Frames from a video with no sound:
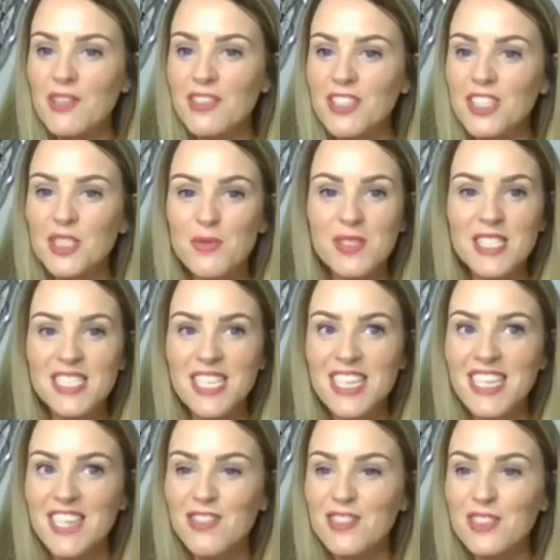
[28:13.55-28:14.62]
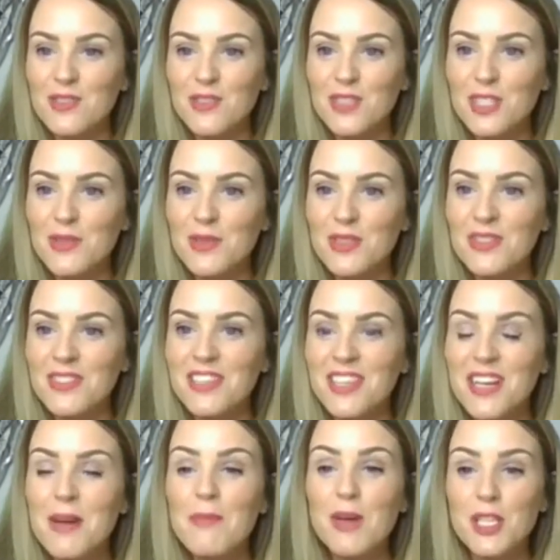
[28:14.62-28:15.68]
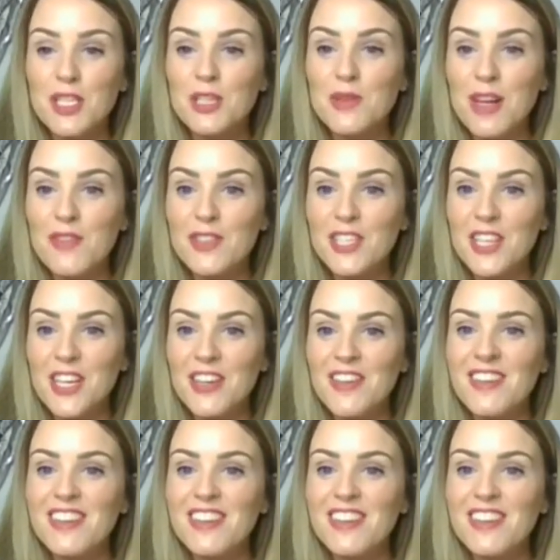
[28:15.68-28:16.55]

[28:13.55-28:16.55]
I just want to stay here and talk to you all, but I do have to go.